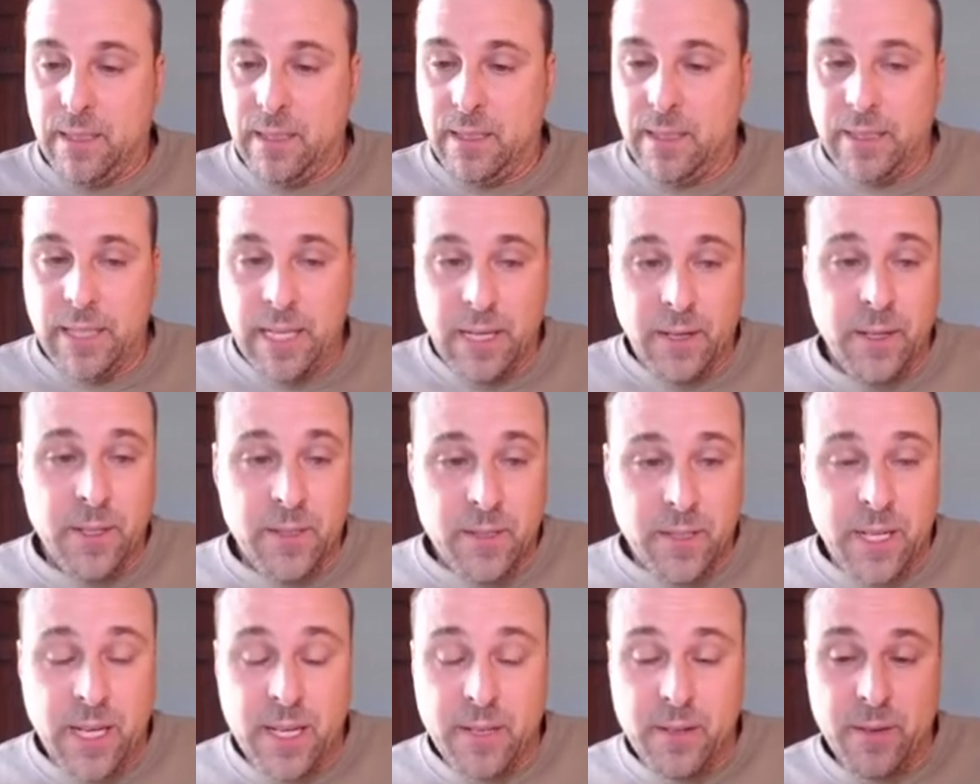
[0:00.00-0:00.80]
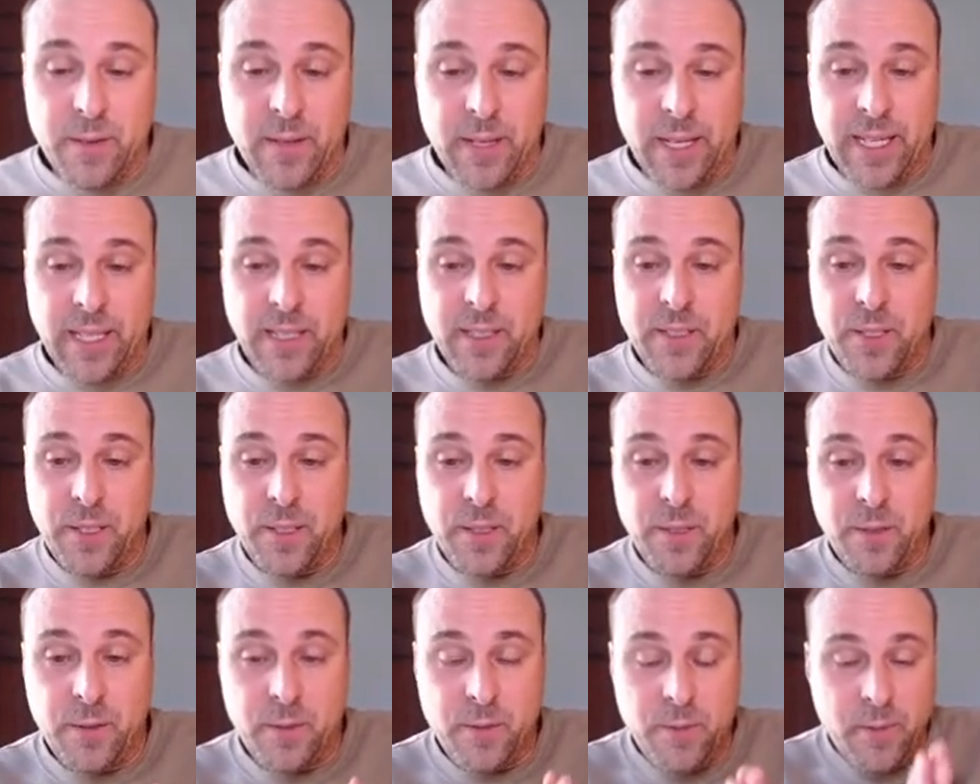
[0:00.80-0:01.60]
Now here's the other thing
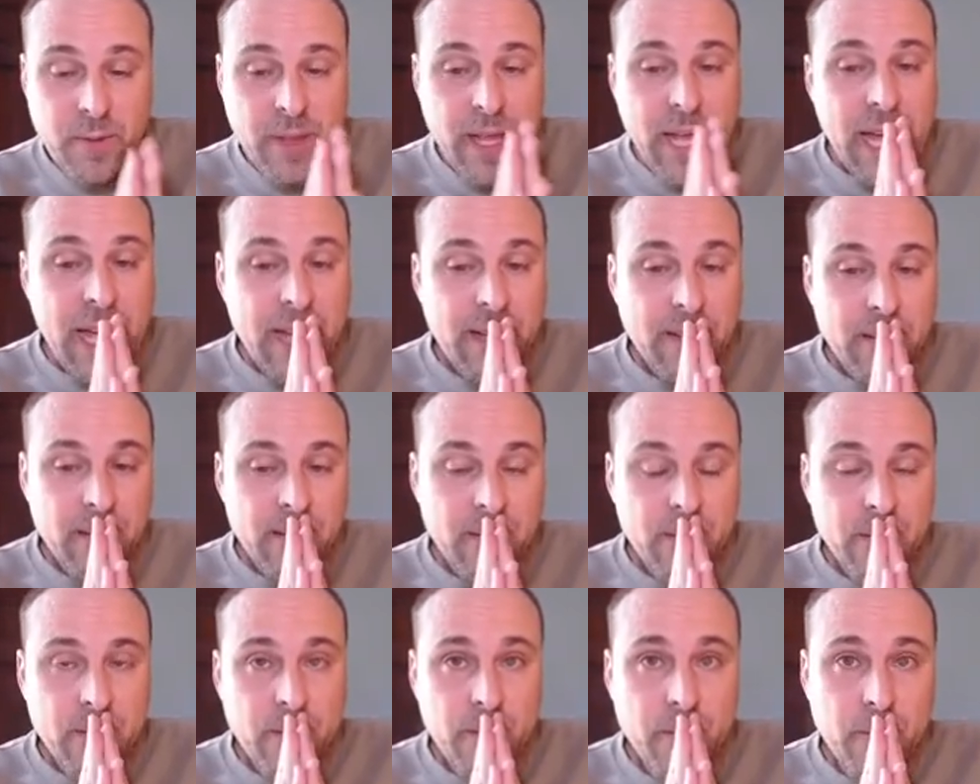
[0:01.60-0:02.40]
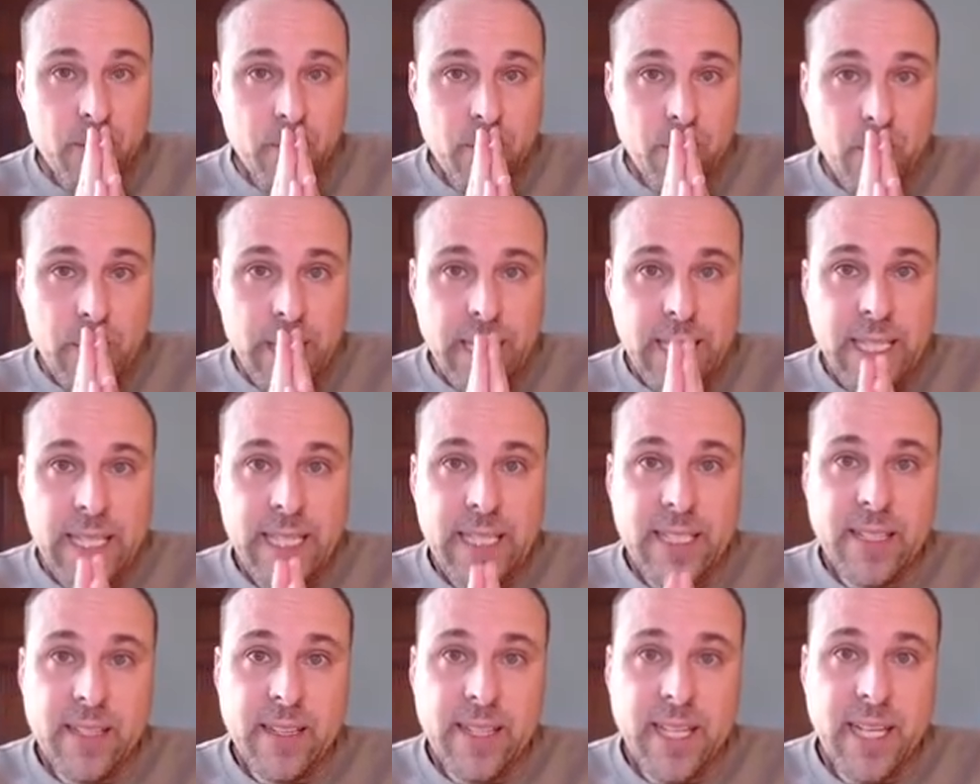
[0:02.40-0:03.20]
too that we
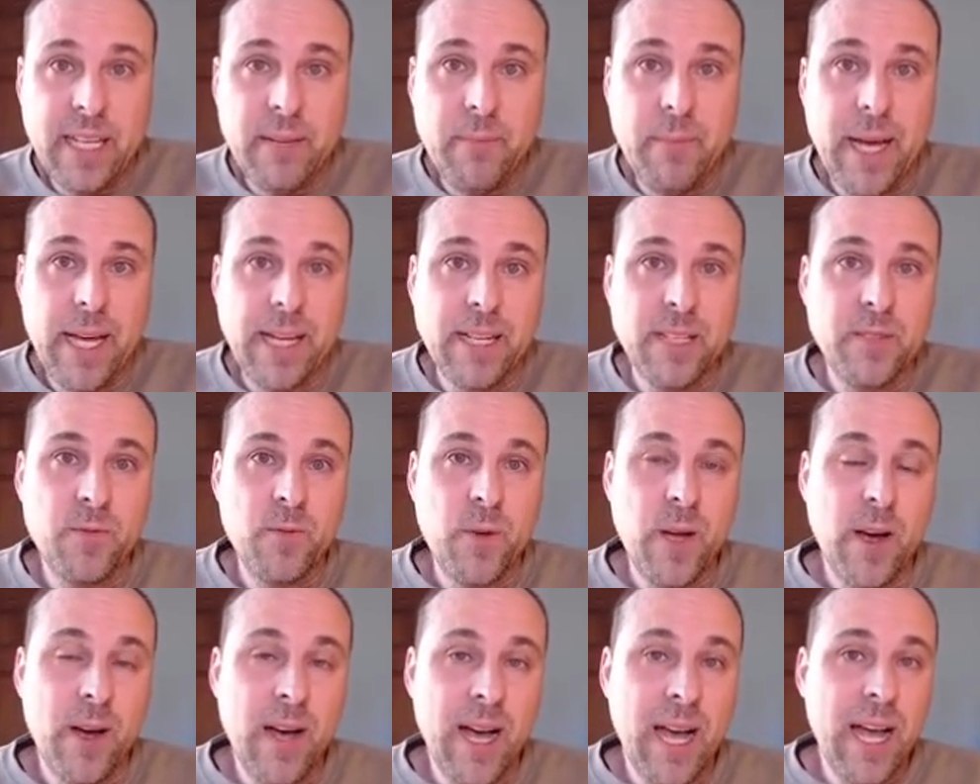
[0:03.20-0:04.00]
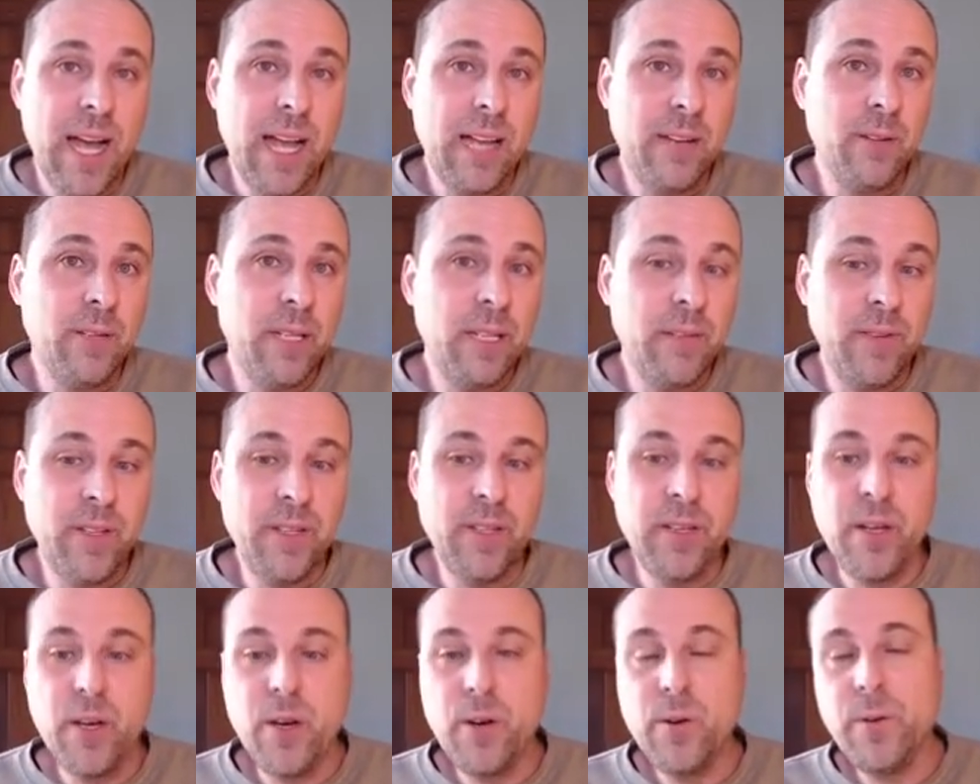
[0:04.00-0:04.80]
need to think about as well. I don't
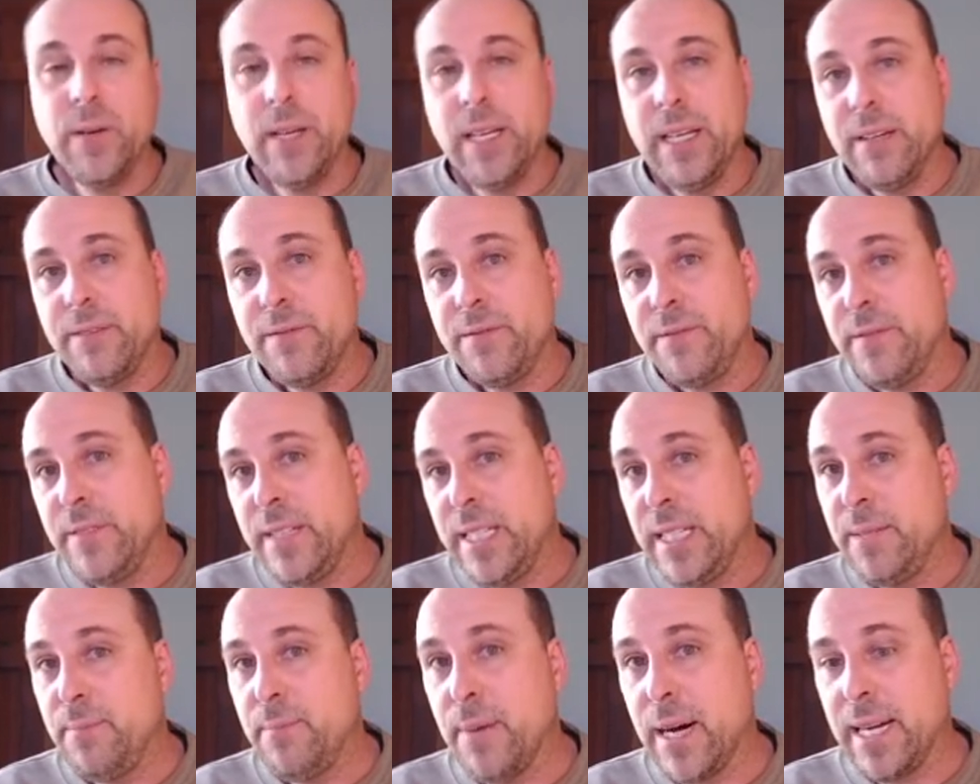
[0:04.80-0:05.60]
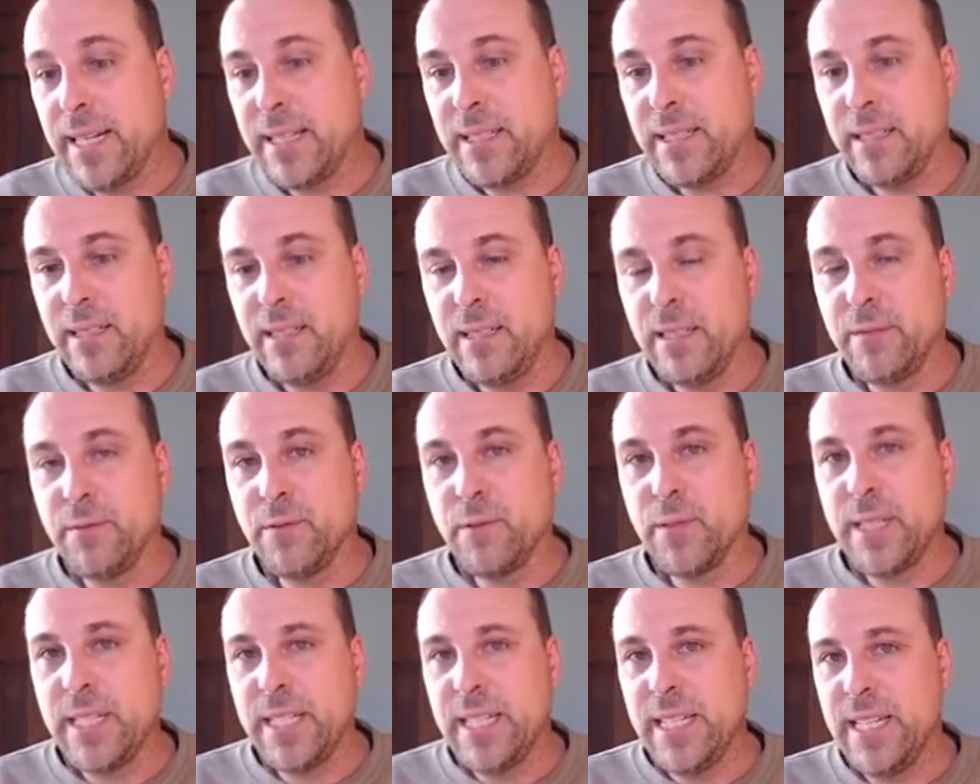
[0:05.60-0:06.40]
even know if e bike
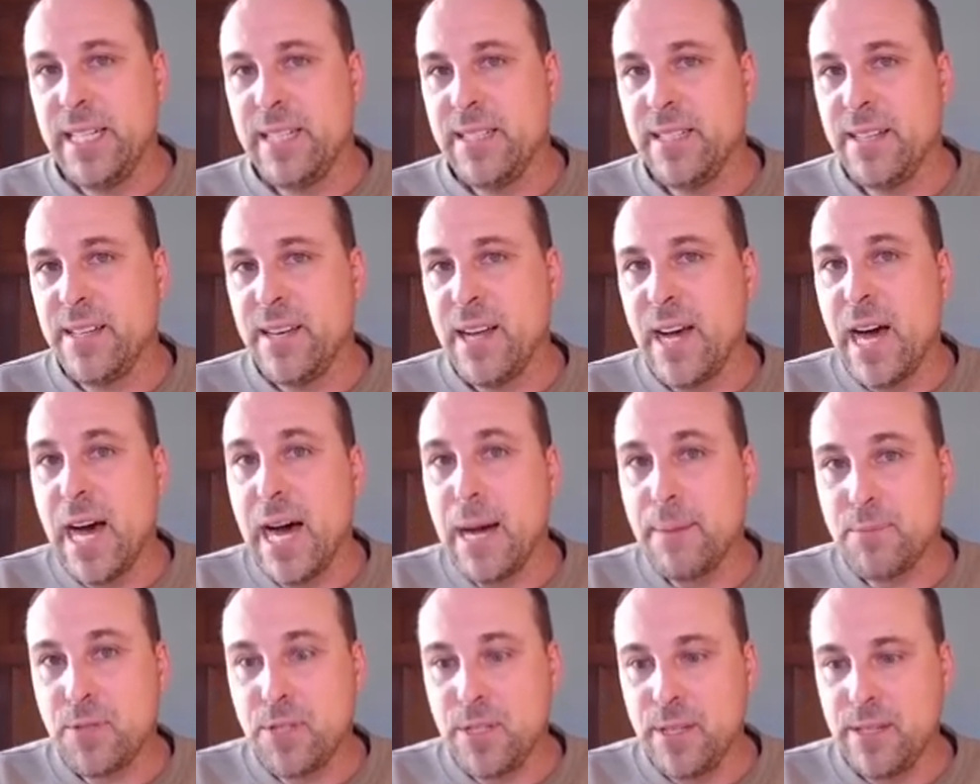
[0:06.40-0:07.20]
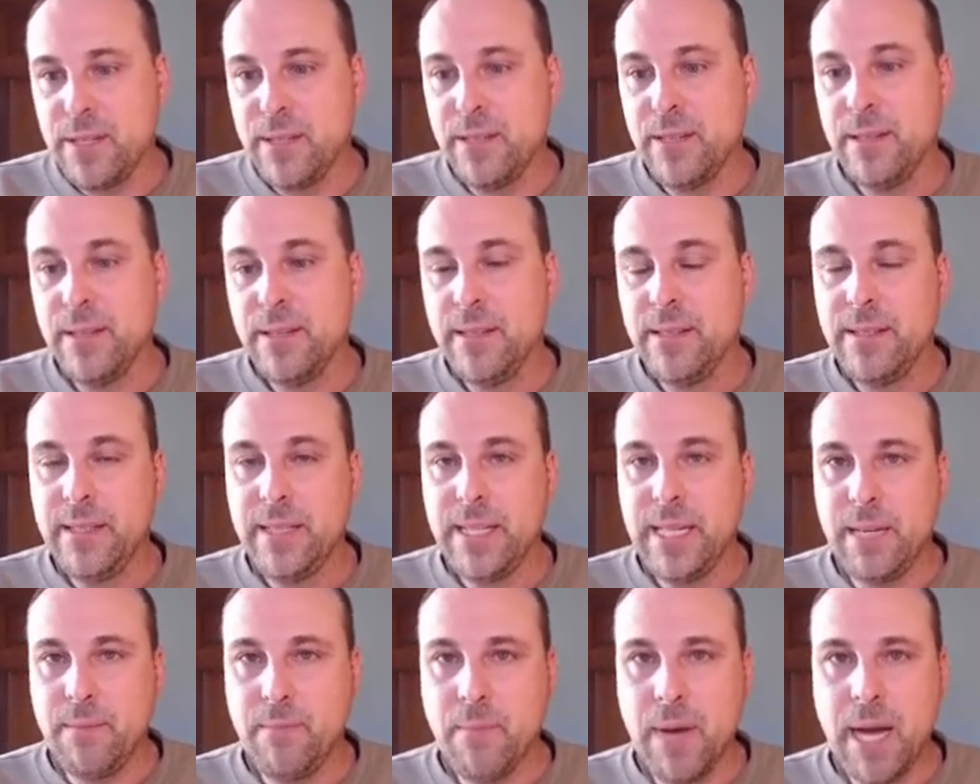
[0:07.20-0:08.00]
delivery is an option
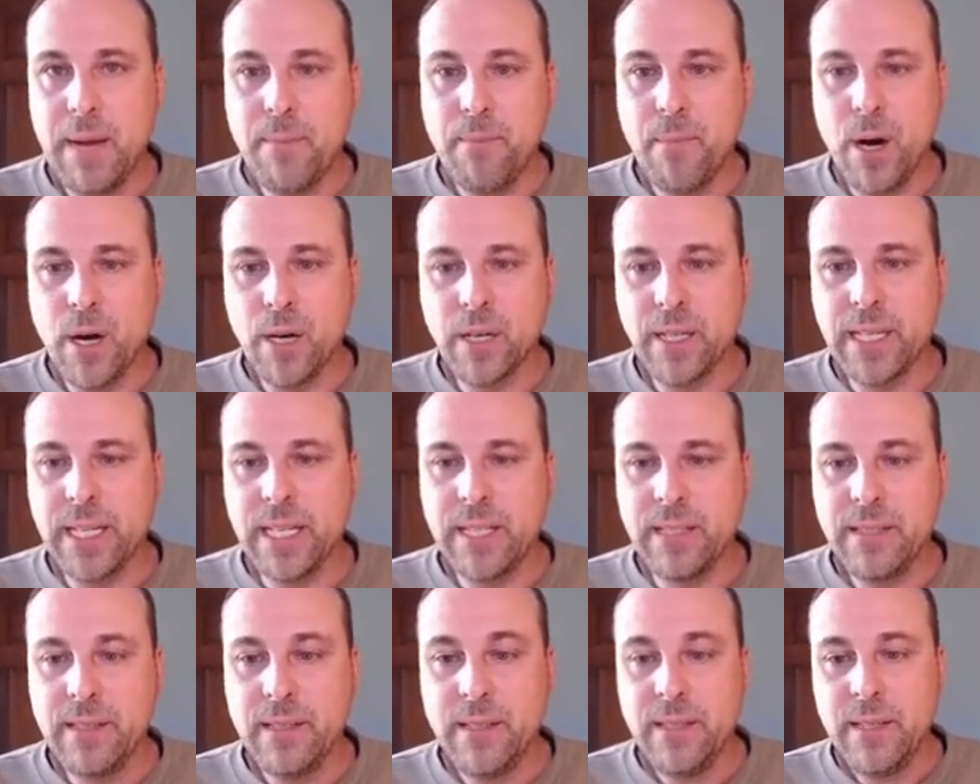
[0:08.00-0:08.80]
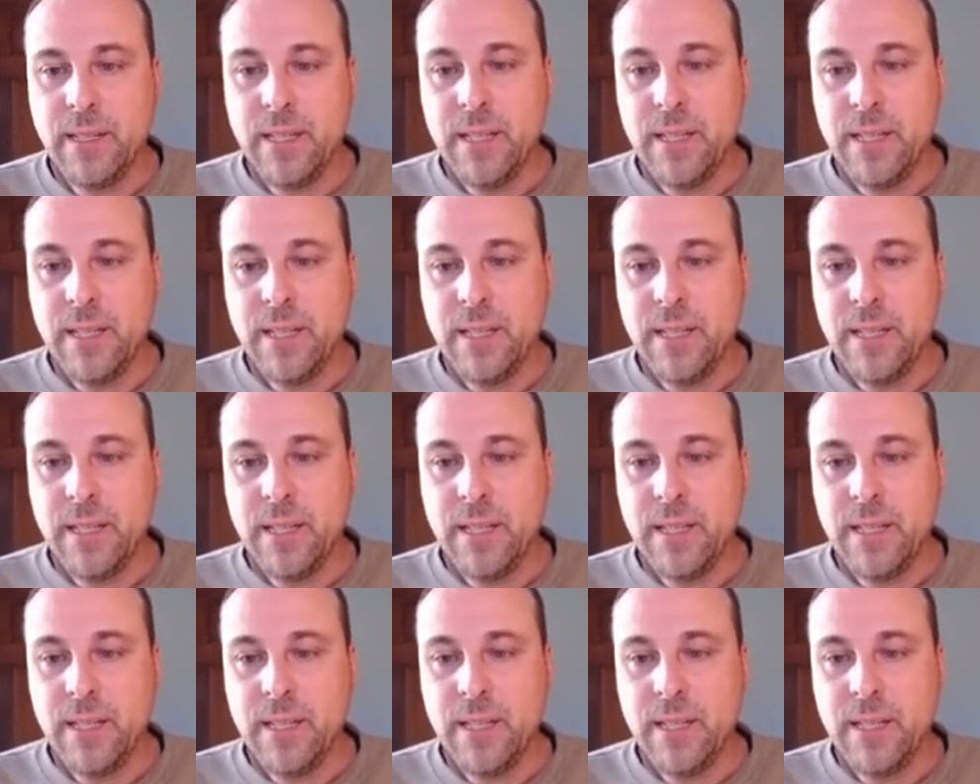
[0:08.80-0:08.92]
in my market.